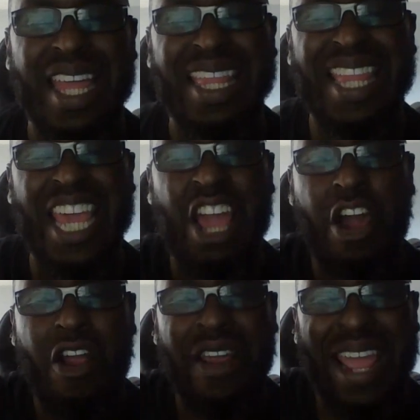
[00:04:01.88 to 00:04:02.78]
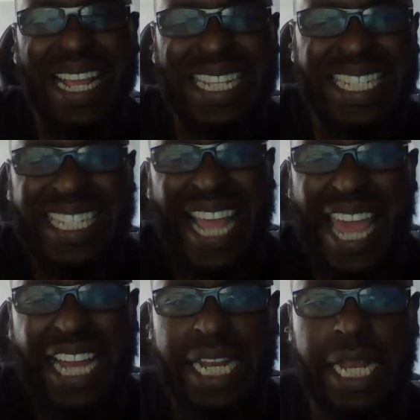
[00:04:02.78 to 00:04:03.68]
They are
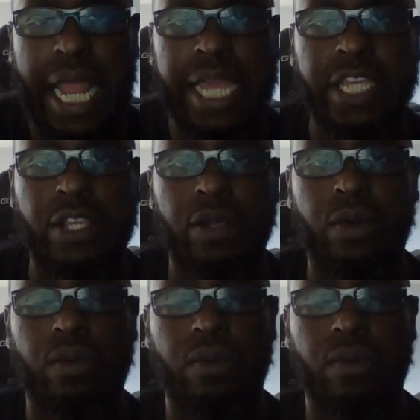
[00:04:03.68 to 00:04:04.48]
exactly like you.